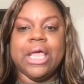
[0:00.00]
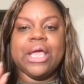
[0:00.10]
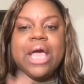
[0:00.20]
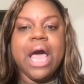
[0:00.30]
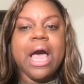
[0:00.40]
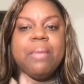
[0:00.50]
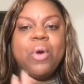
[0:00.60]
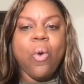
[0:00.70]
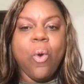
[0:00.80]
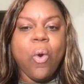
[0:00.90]
come
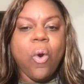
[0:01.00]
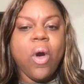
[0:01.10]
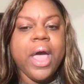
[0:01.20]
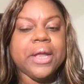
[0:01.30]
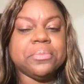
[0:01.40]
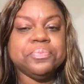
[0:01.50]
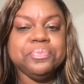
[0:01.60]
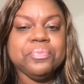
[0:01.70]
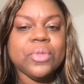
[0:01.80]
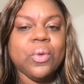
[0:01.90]
on,
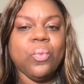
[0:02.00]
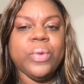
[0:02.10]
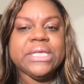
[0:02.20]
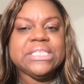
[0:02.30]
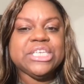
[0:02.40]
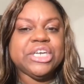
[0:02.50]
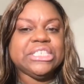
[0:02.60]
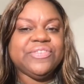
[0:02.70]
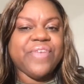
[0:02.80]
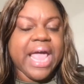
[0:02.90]

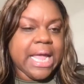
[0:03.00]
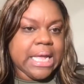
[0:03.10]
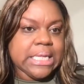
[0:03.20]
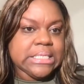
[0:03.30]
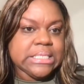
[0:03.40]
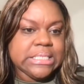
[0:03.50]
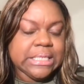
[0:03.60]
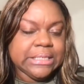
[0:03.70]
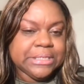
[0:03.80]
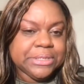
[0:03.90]
Wizards fans.
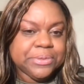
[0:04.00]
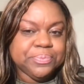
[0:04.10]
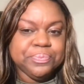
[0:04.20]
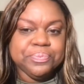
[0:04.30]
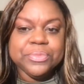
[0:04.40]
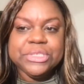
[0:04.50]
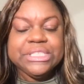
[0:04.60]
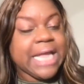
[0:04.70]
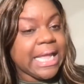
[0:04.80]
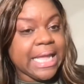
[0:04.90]

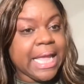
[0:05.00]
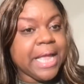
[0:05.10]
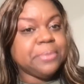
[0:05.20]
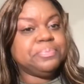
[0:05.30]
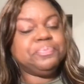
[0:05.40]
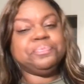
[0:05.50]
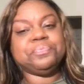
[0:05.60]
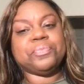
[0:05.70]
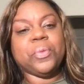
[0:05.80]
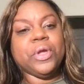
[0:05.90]
Check in.
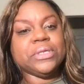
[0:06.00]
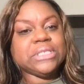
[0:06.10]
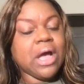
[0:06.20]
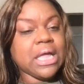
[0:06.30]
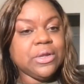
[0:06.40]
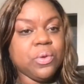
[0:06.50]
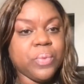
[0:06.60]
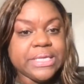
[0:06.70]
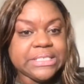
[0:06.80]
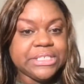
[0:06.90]
We're going to talk a
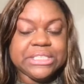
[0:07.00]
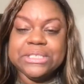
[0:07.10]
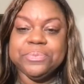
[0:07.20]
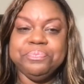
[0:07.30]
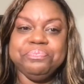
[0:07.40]
little Wizards.